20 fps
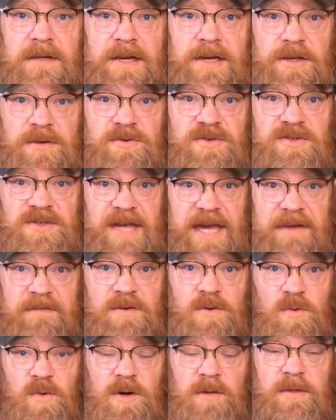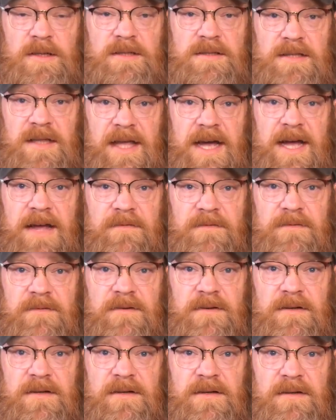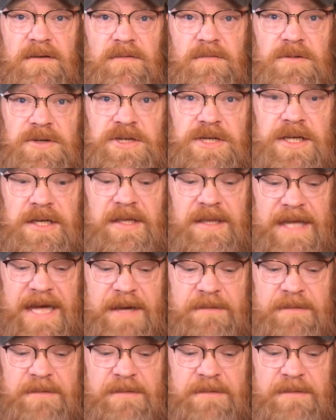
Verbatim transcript: and you saved a woman's life and she